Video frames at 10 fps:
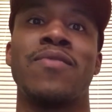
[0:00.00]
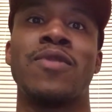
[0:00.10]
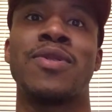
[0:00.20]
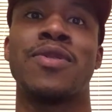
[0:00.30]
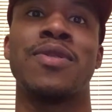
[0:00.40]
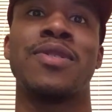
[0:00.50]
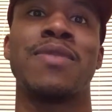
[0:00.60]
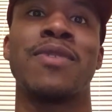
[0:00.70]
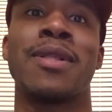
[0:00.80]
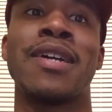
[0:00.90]
with
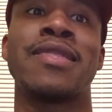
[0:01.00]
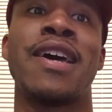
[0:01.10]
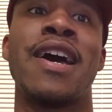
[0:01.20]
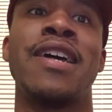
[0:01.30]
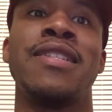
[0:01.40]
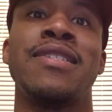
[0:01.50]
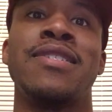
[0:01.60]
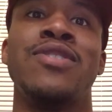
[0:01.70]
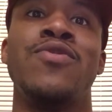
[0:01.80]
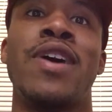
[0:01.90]
something like that,
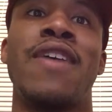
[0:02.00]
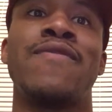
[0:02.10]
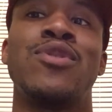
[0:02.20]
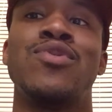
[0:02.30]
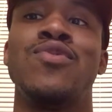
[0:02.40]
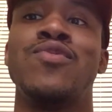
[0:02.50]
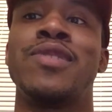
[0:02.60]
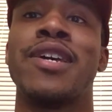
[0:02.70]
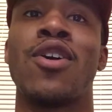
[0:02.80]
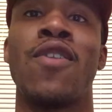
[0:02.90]
you have to
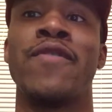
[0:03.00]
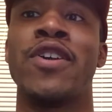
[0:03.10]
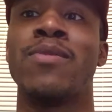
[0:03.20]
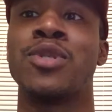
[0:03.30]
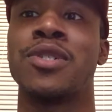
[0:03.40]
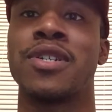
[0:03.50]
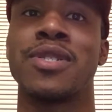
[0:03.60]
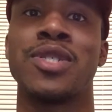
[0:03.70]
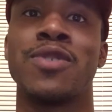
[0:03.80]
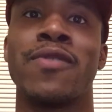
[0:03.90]
take all variables into
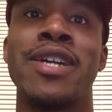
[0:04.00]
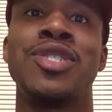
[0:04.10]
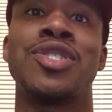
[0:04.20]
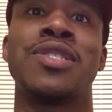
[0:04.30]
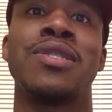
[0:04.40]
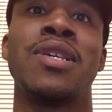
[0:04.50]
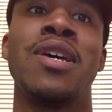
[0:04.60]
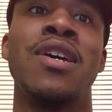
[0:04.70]
consideration.